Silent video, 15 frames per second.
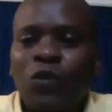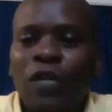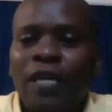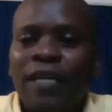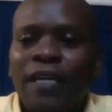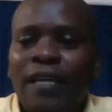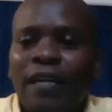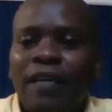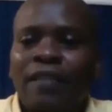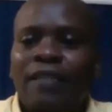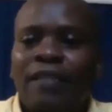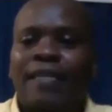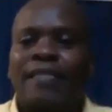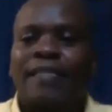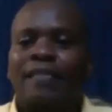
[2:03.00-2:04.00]
Gillard
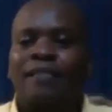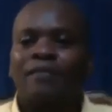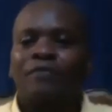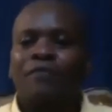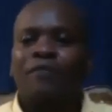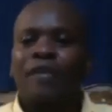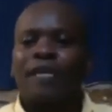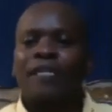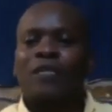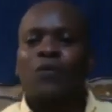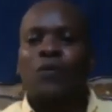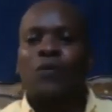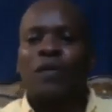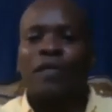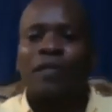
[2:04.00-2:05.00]
Kentucky Fried
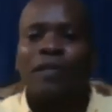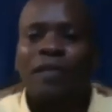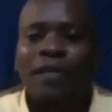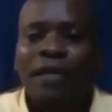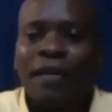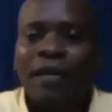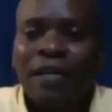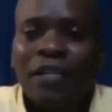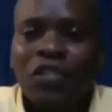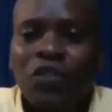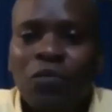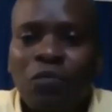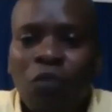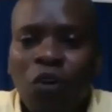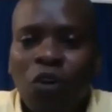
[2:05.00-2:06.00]
Quail,
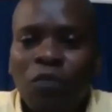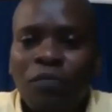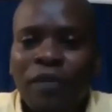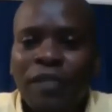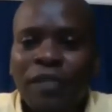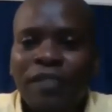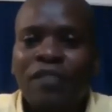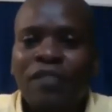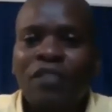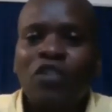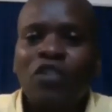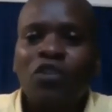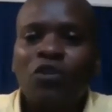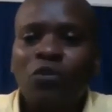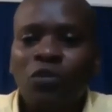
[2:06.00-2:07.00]
small breasts,
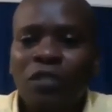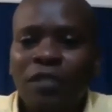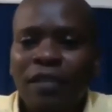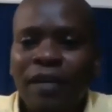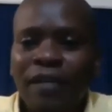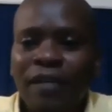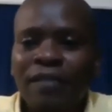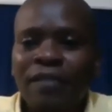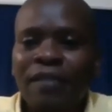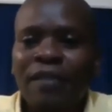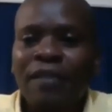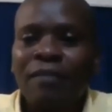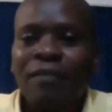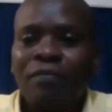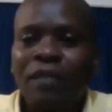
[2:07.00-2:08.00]
huge thighs, and a
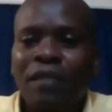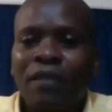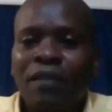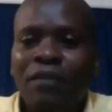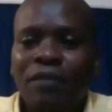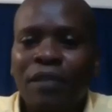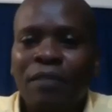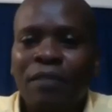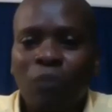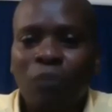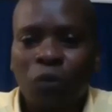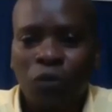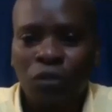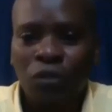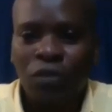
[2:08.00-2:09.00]
big red
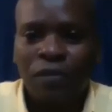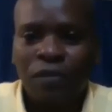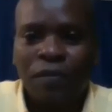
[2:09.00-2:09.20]
box.